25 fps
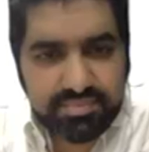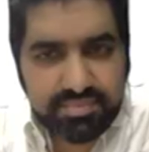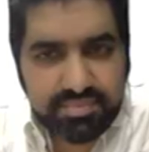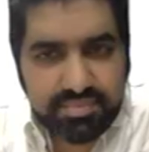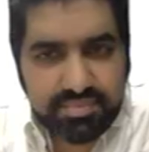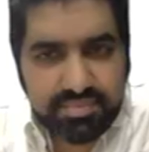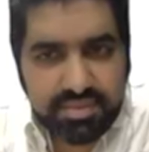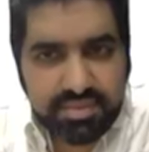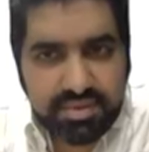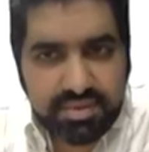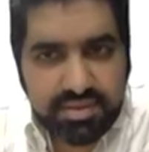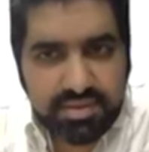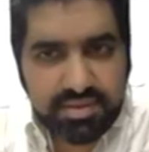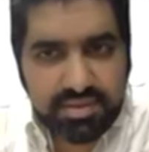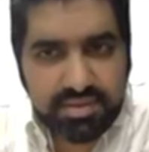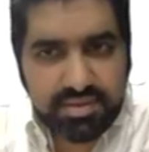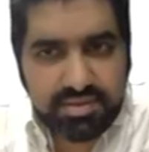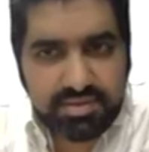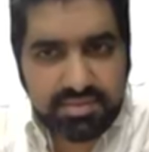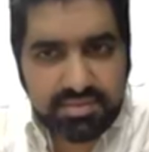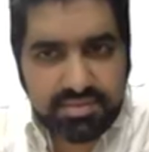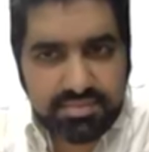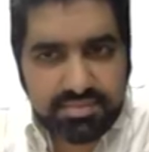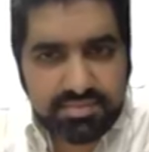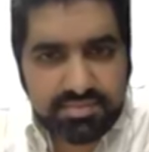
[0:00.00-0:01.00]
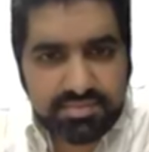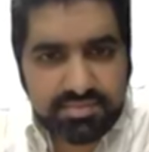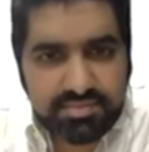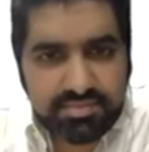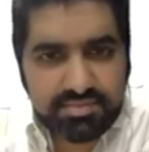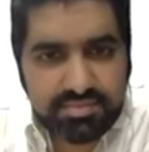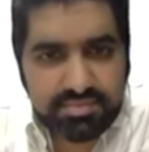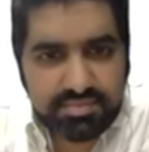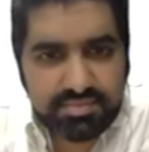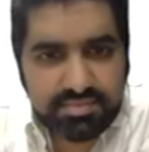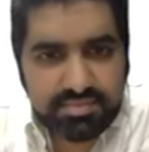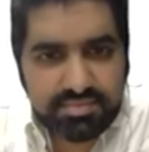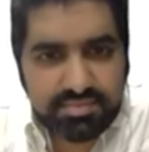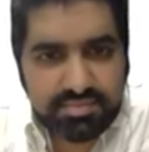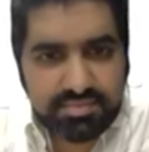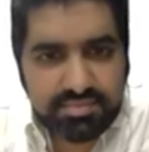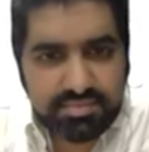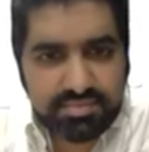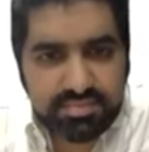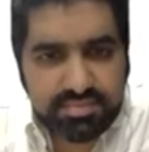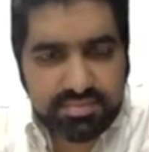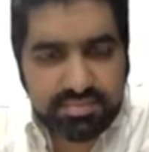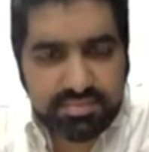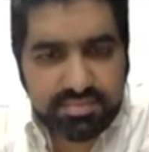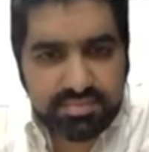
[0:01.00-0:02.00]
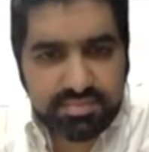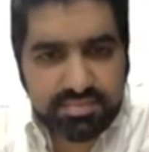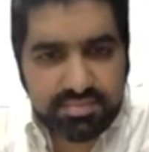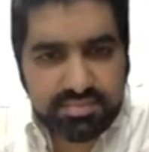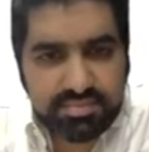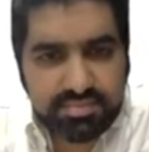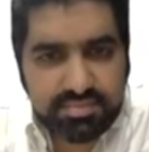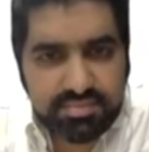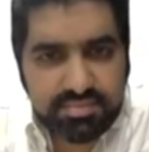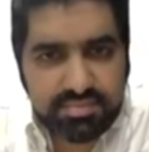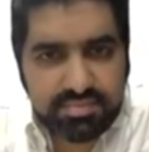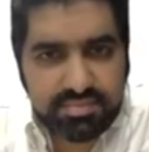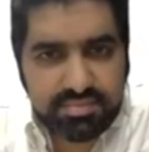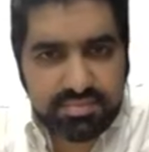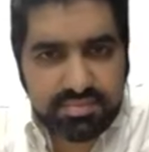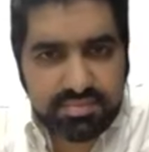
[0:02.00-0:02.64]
(silent)